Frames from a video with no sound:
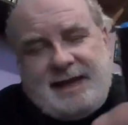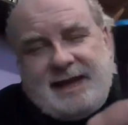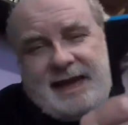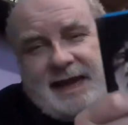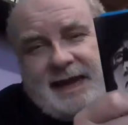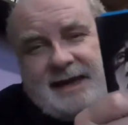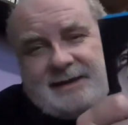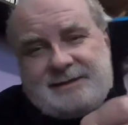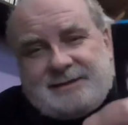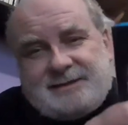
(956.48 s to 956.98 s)

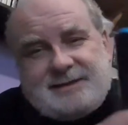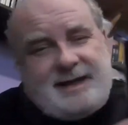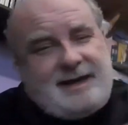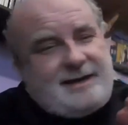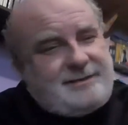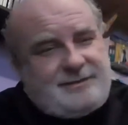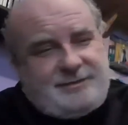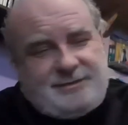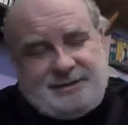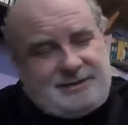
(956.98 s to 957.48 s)
It's, I
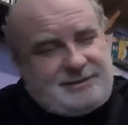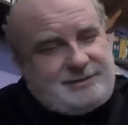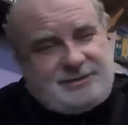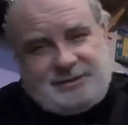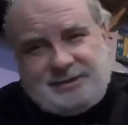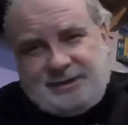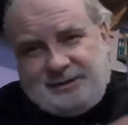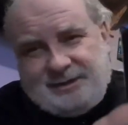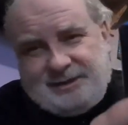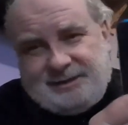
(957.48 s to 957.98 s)
don't need to
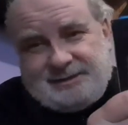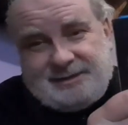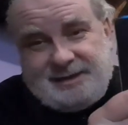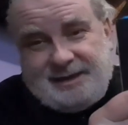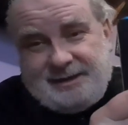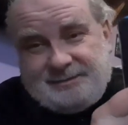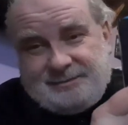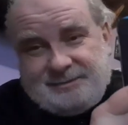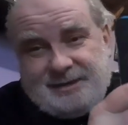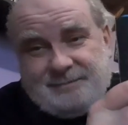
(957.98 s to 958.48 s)
show you
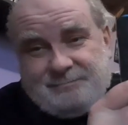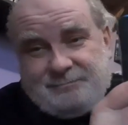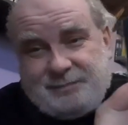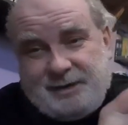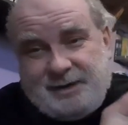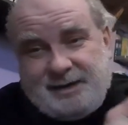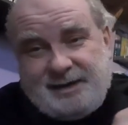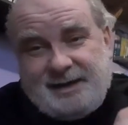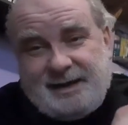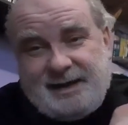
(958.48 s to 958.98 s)
inside there,
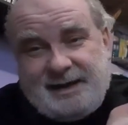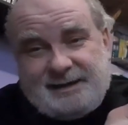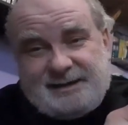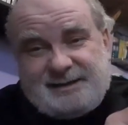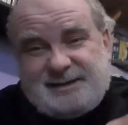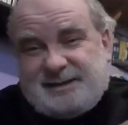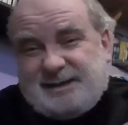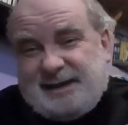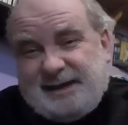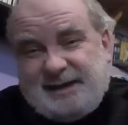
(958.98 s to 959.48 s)
but
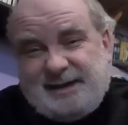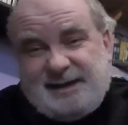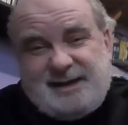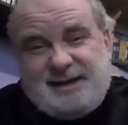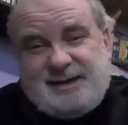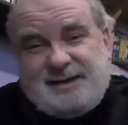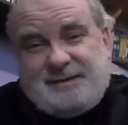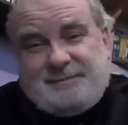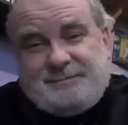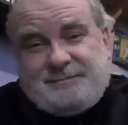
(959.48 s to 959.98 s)
it's the
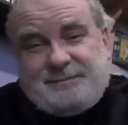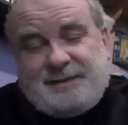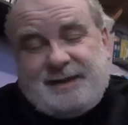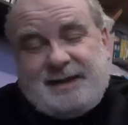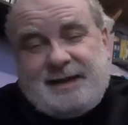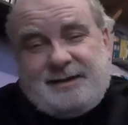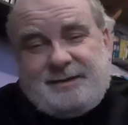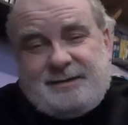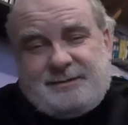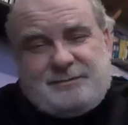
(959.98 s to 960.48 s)

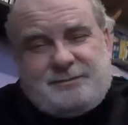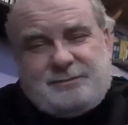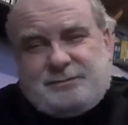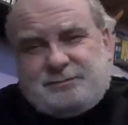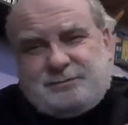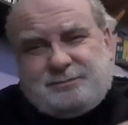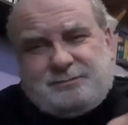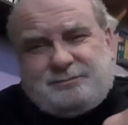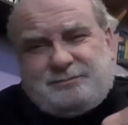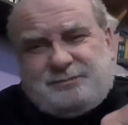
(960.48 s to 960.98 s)

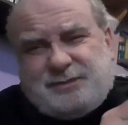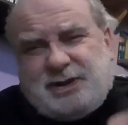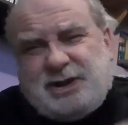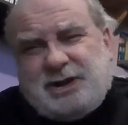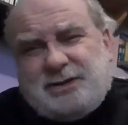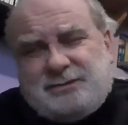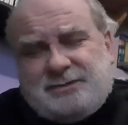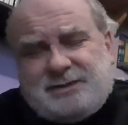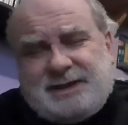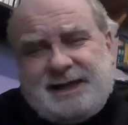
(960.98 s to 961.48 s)

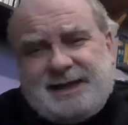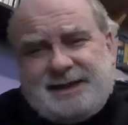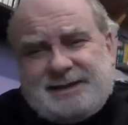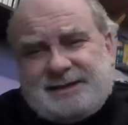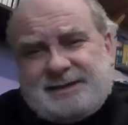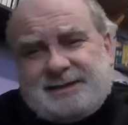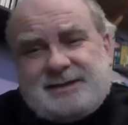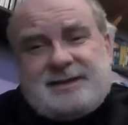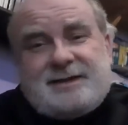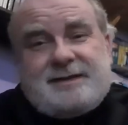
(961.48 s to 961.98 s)
two
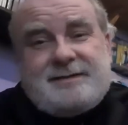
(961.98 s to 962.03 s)
discs.